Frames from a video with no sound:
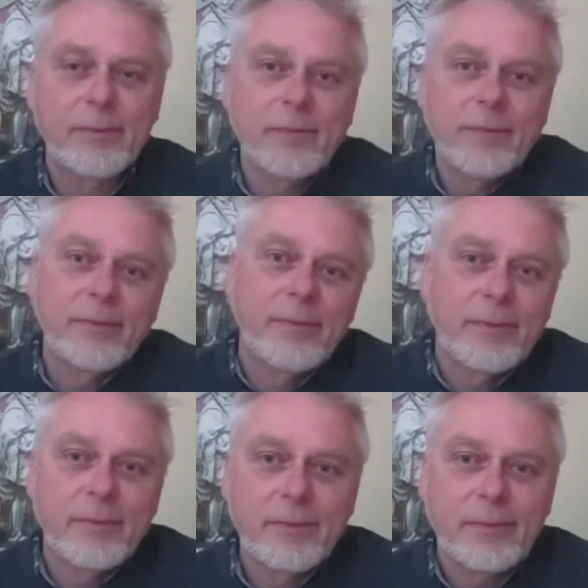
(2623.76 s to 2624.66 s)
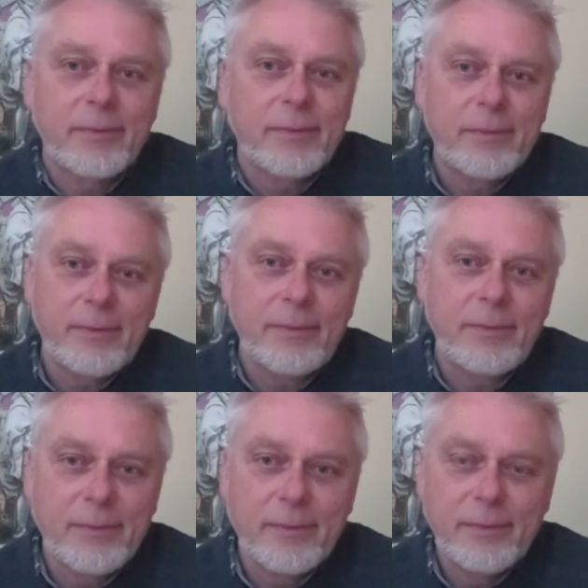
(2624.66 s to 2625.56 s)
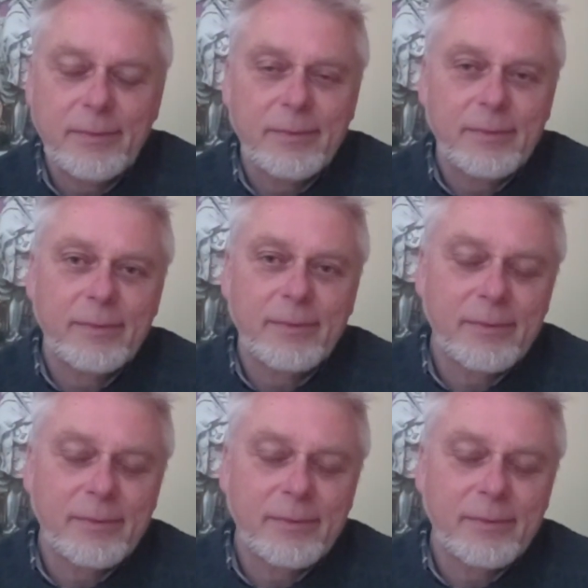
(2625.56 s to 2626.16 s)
I was feeling, I